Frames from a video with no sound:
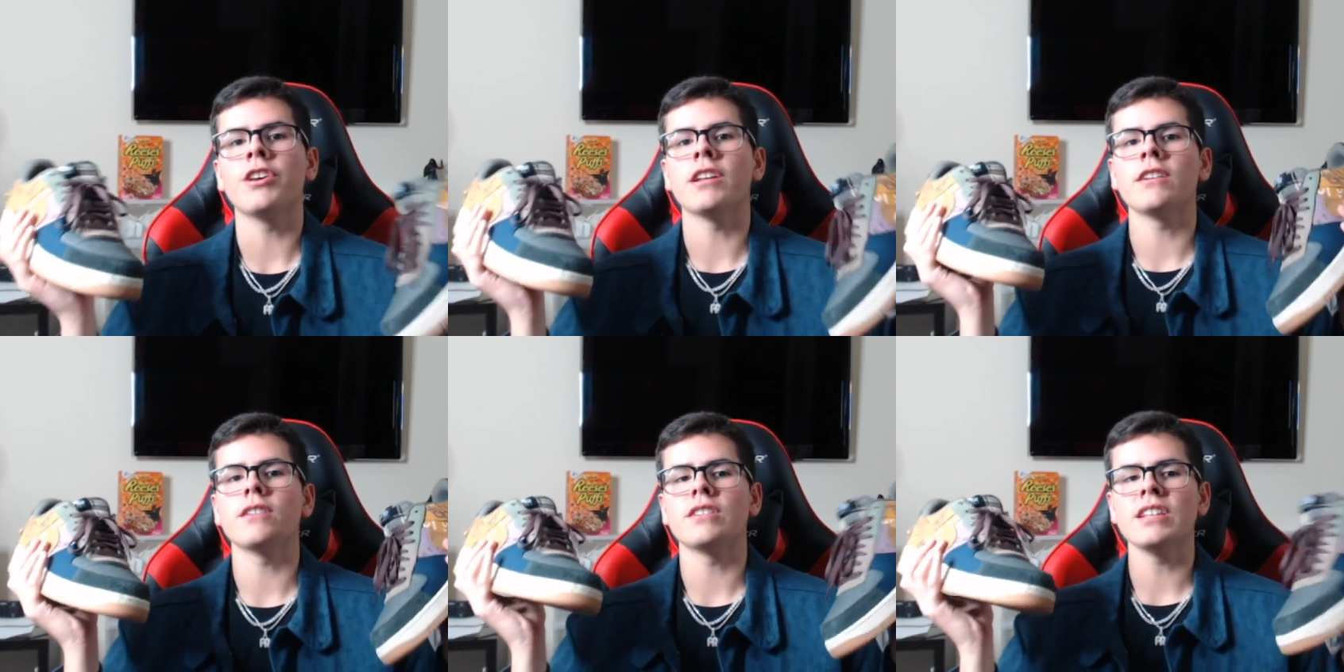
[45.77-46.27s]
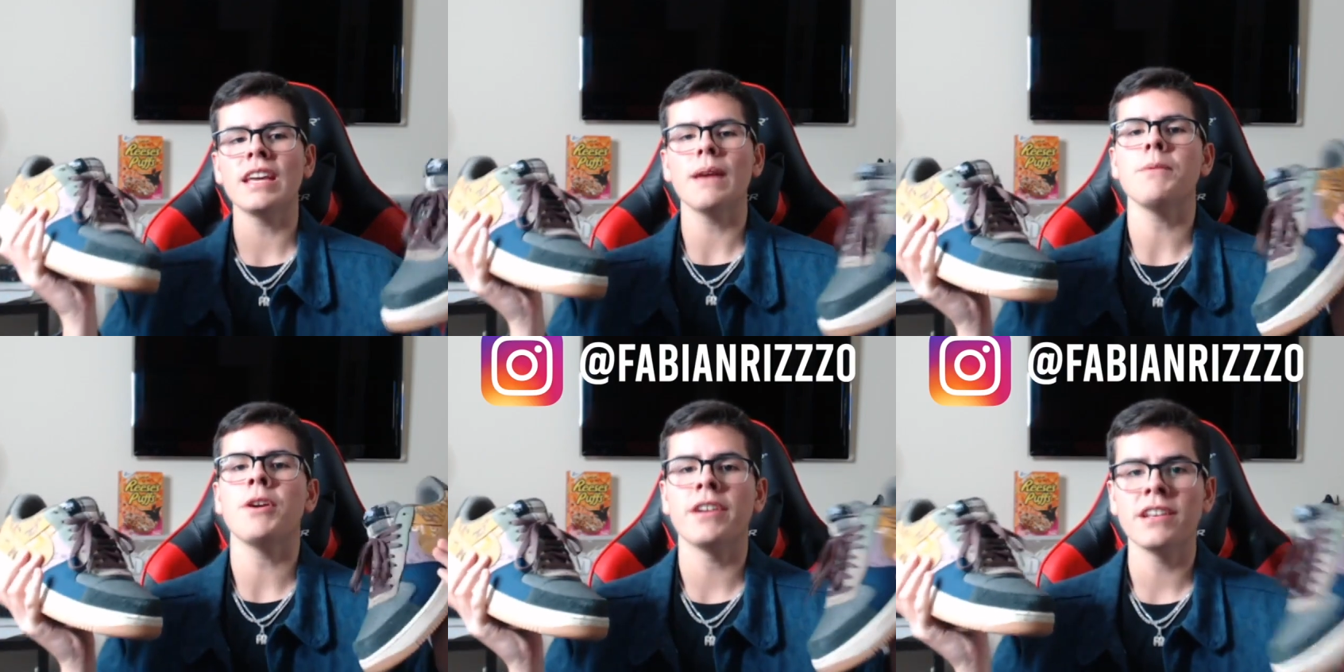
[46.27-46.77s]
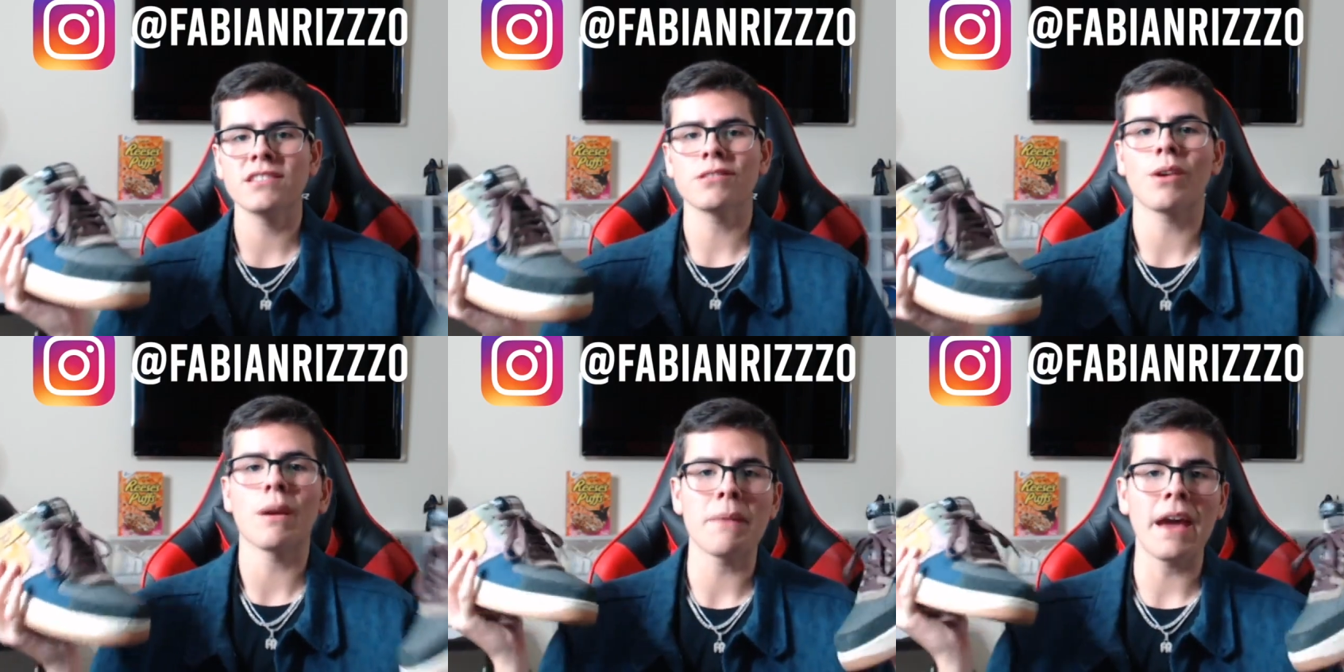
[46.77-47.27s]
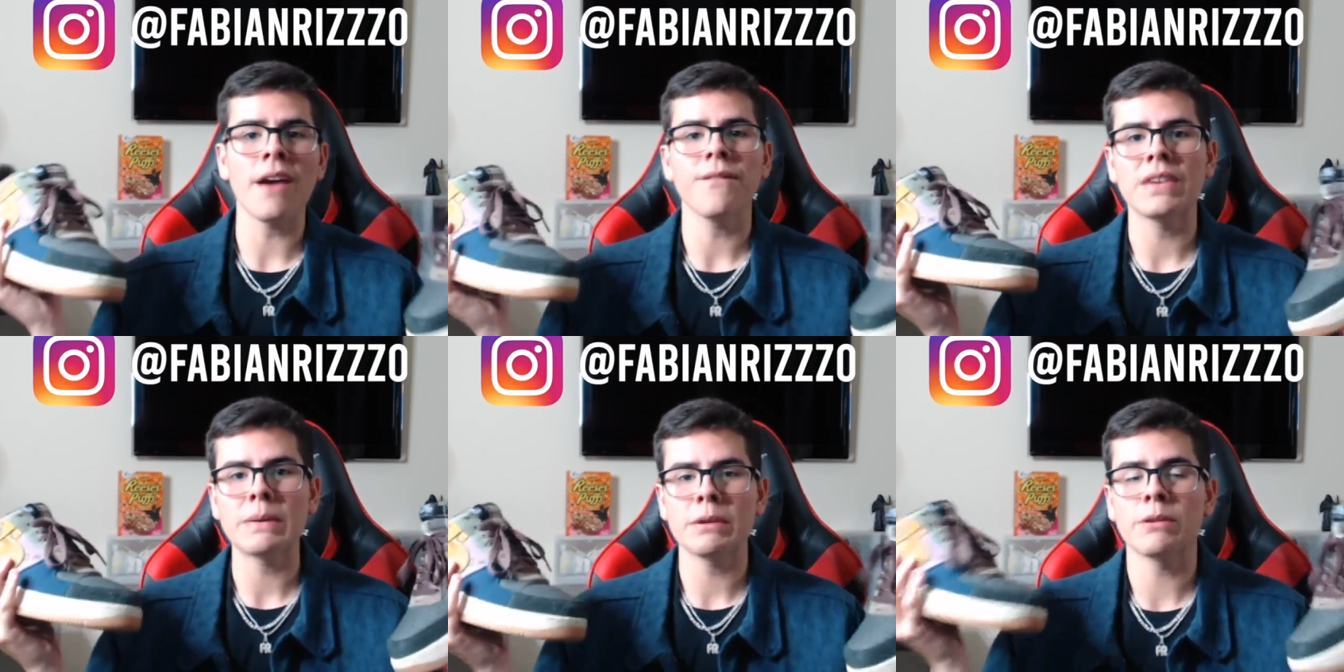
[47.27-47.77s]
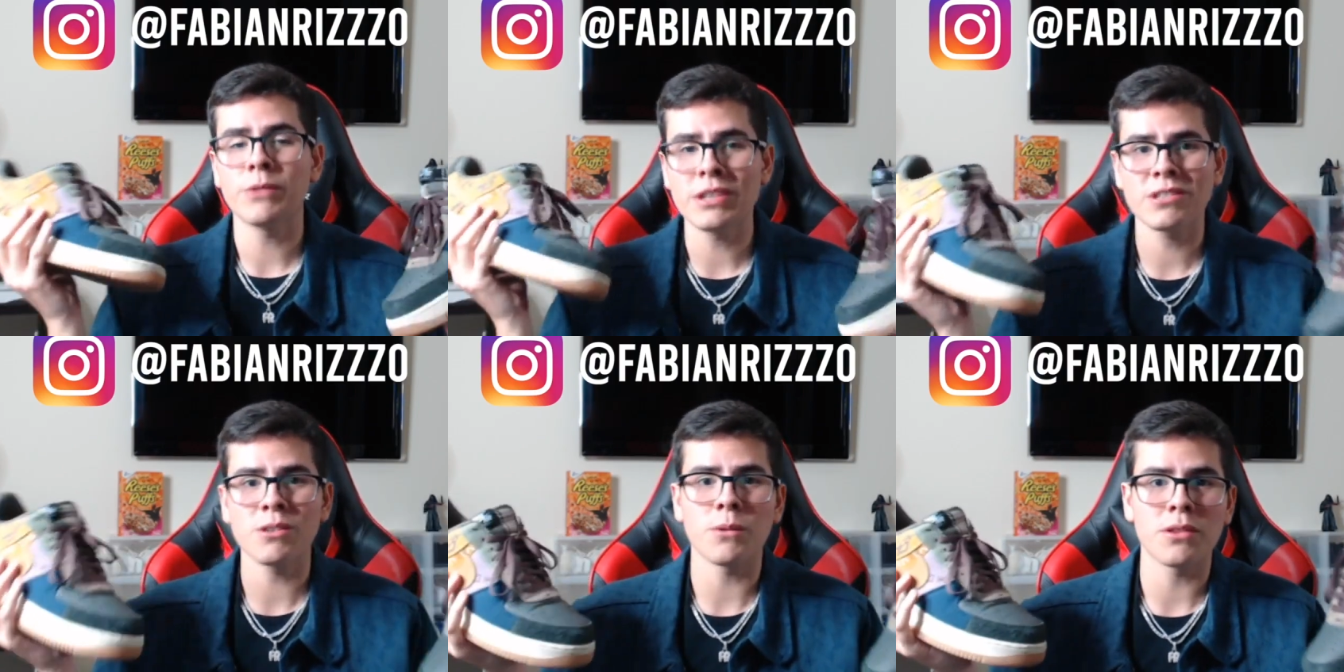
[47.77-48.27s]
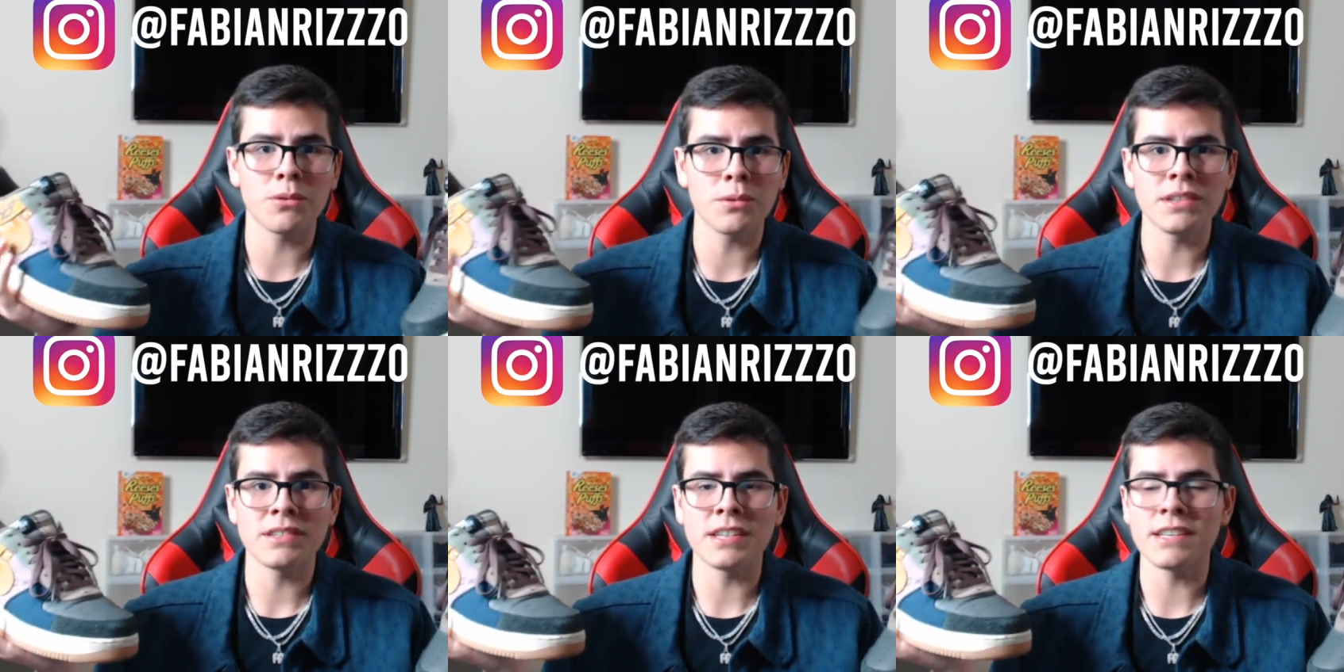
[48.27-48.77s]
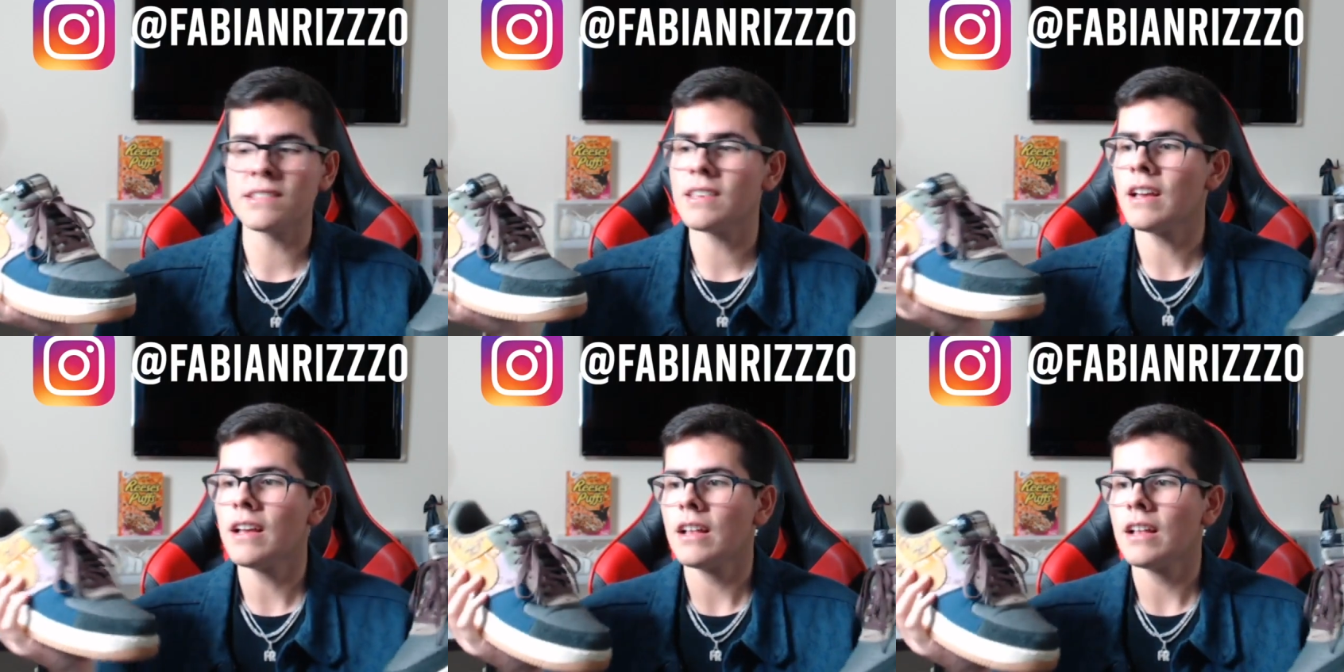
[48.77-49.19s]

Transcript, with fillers: you can DM me on Instagram at Fabian Rizzo with 3 Z's.